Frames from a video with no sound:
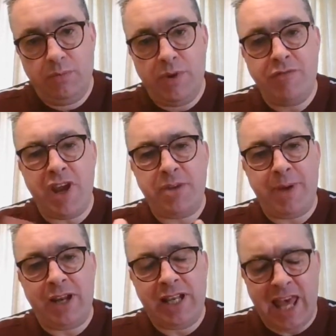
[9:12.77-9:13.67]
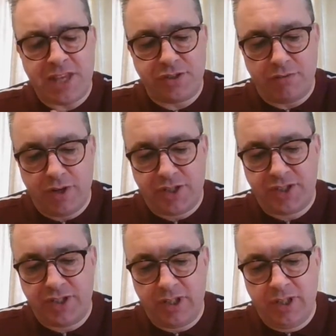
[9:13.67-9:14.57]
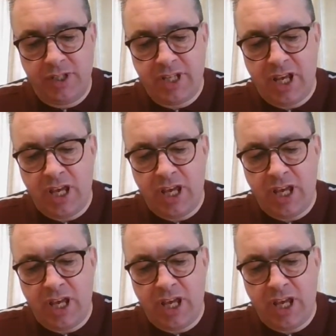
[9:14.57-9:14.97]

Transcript: We read about Lazarus, and